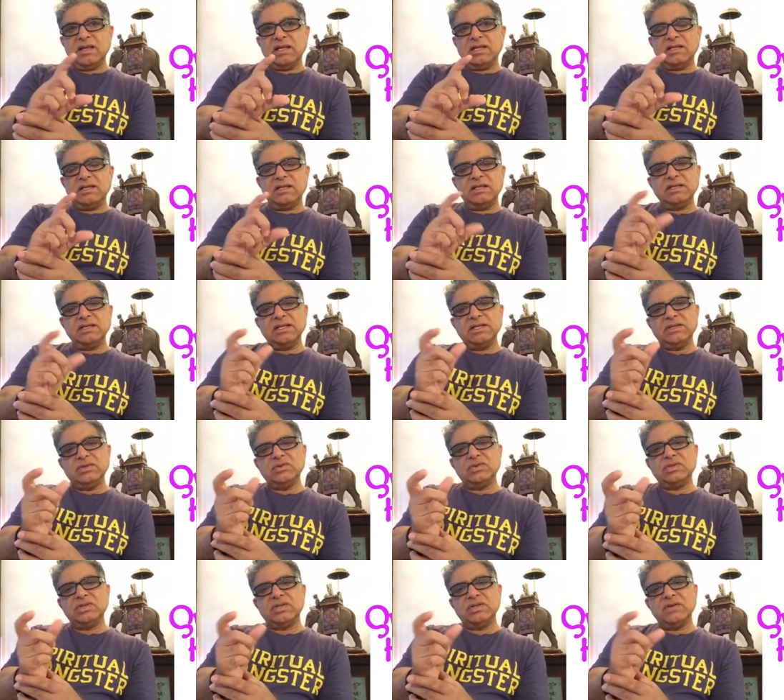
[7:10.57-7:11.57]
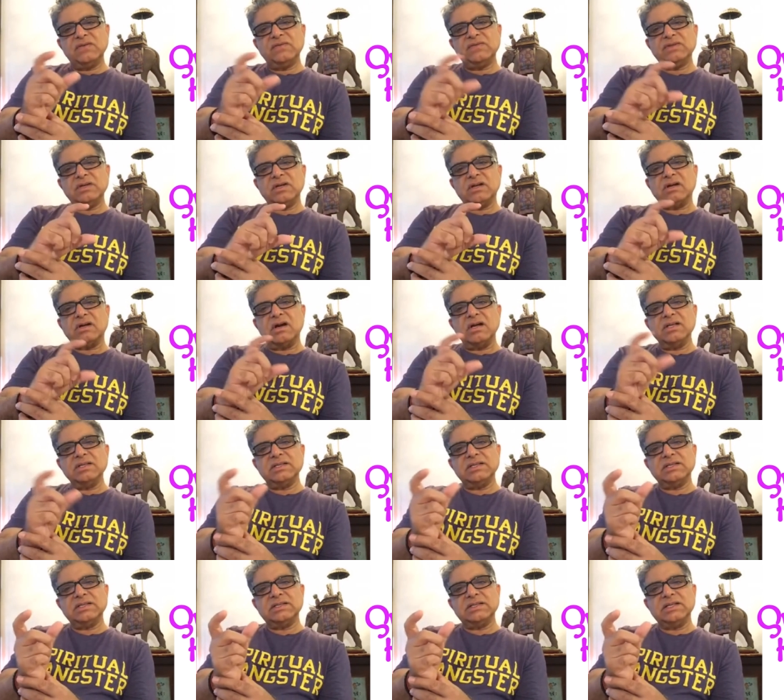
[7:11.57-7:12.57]
learning to shift your
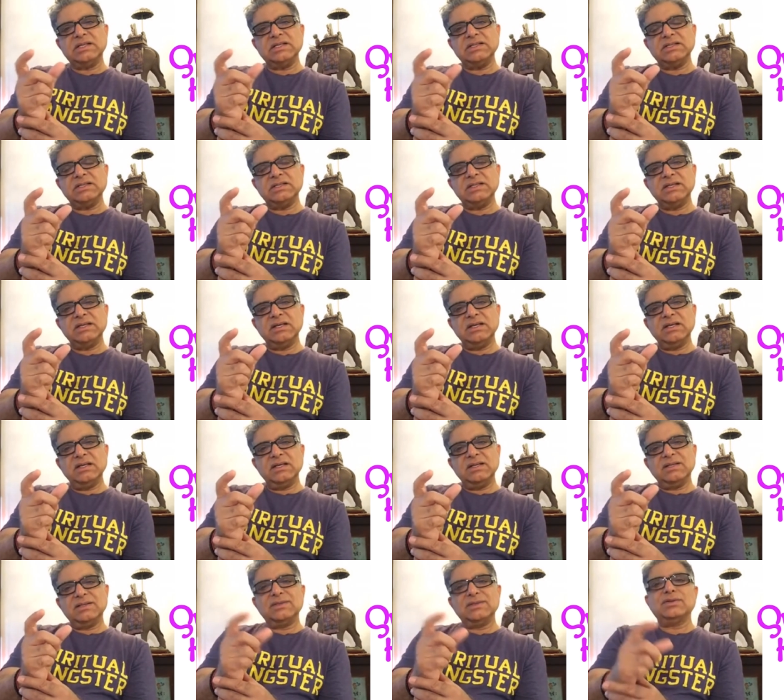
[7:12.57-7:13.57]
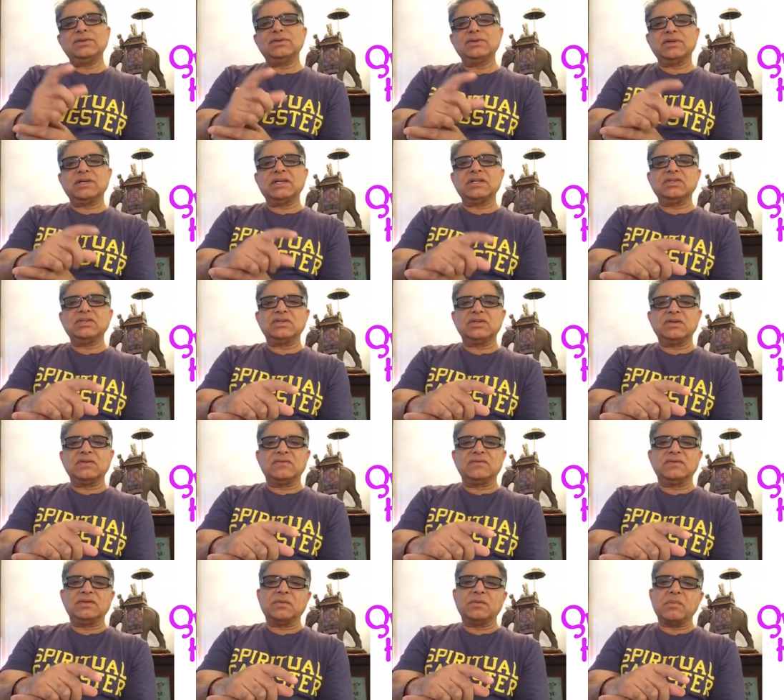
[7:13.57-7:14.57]
consciousness so you can
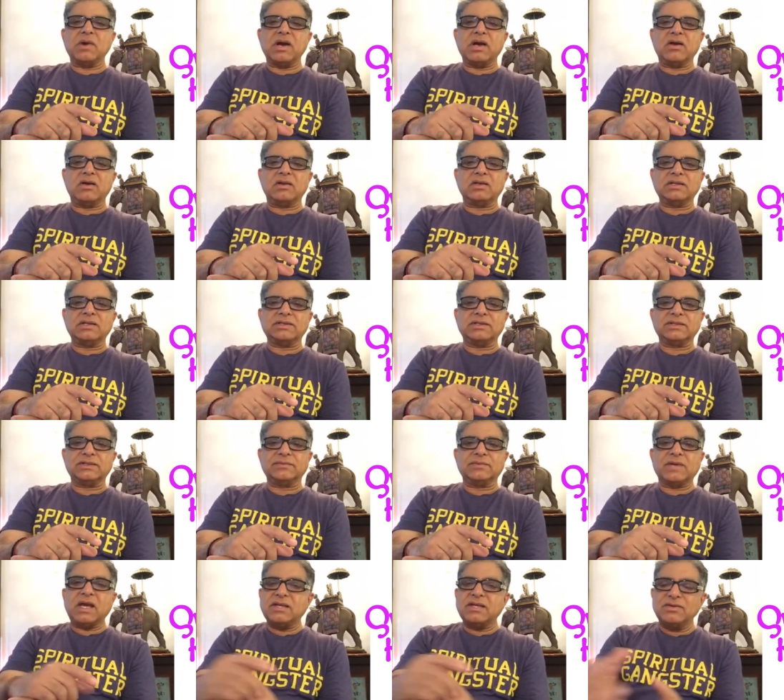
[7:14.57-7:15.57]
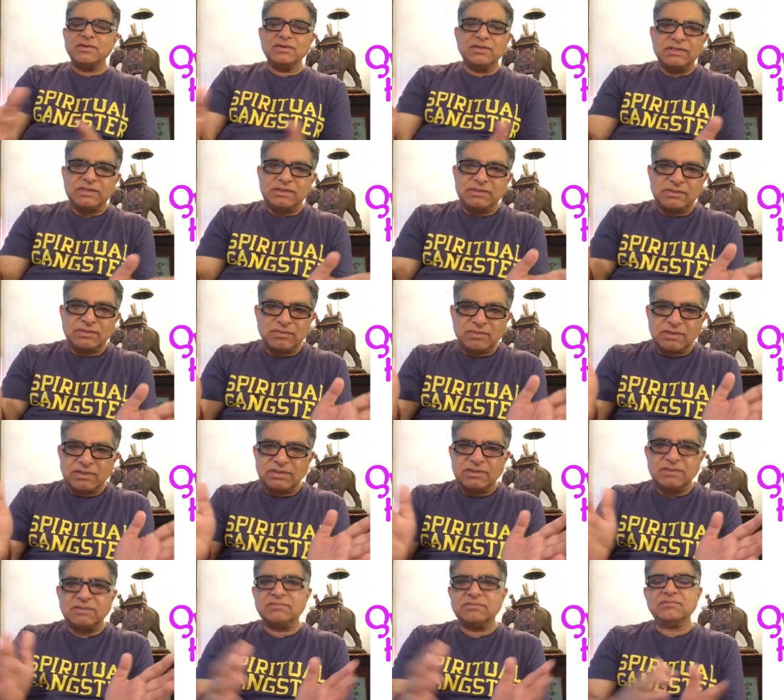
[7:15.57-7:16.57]
shift your biology. I know this
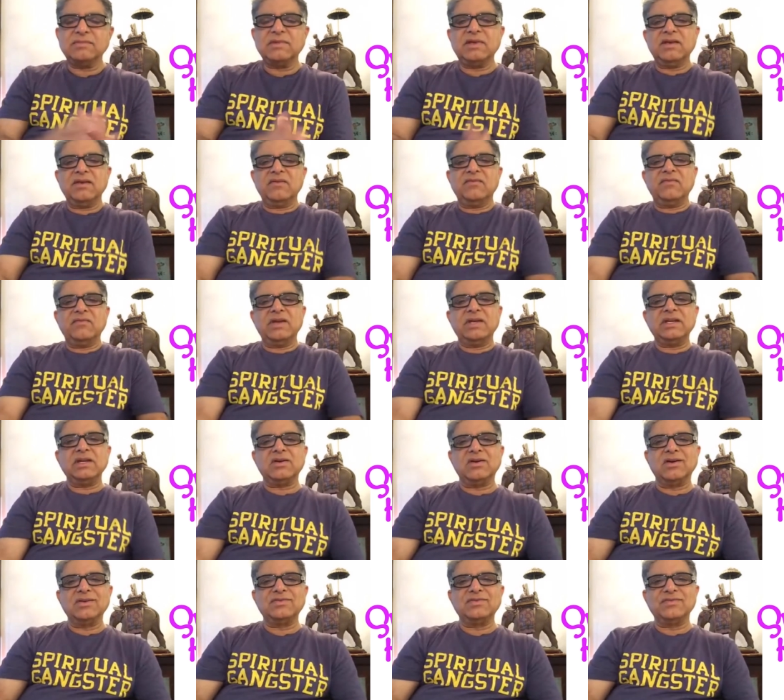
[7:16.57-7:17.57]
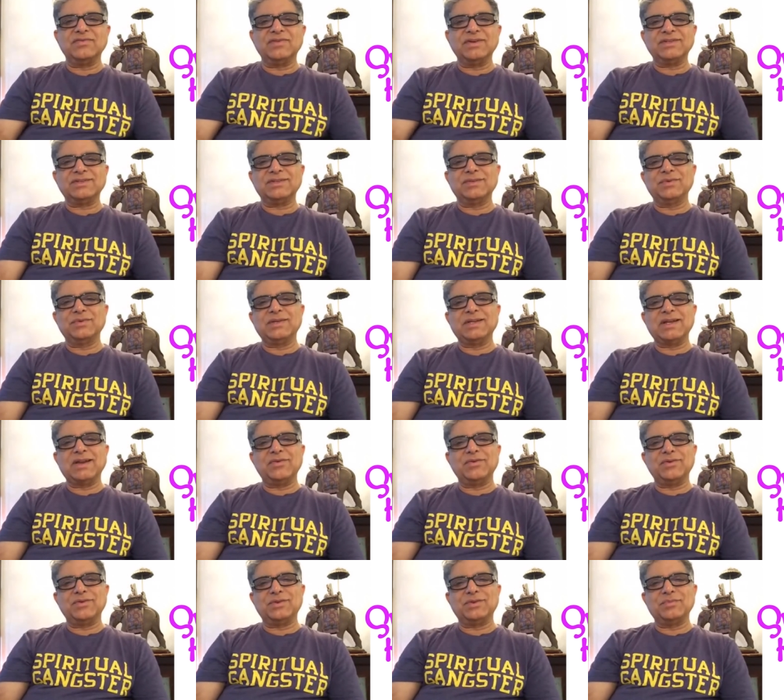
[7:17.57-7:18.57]
was very controversial when I
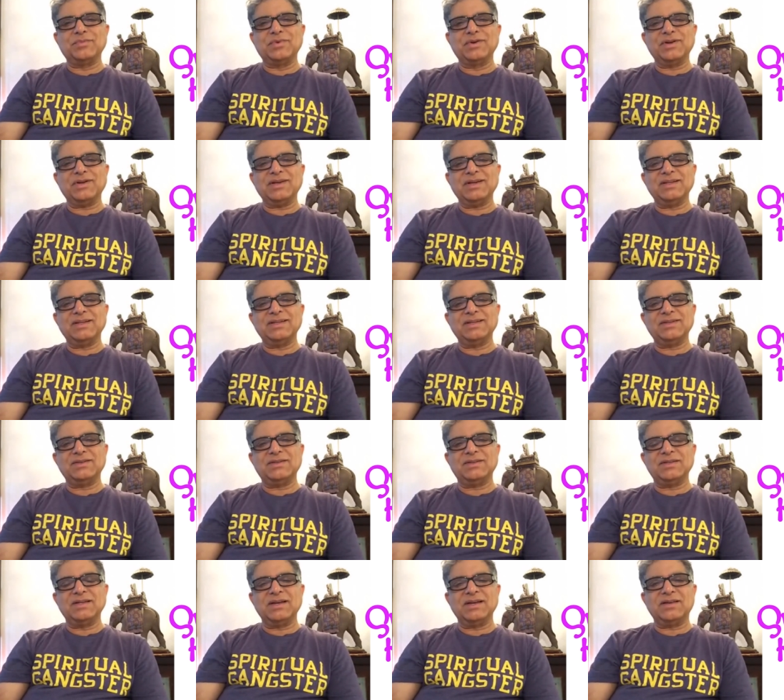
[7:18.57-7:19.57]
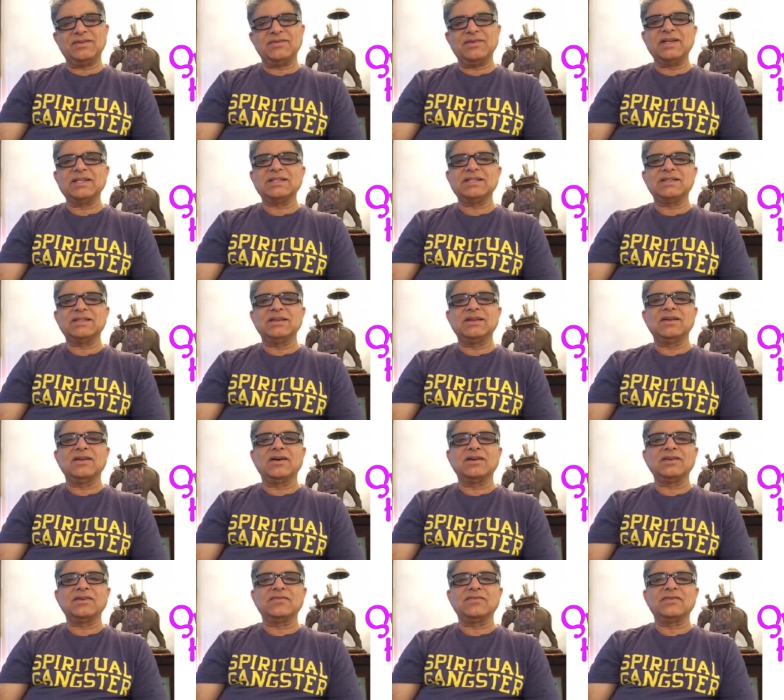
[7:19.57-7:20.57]
wrote the book and it uh, created a
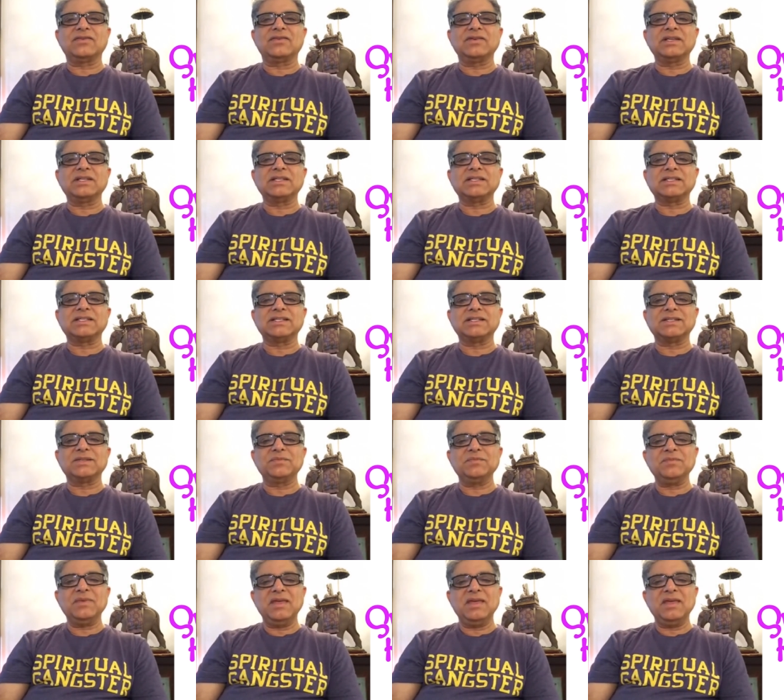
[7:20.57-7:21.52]
lot of criticism.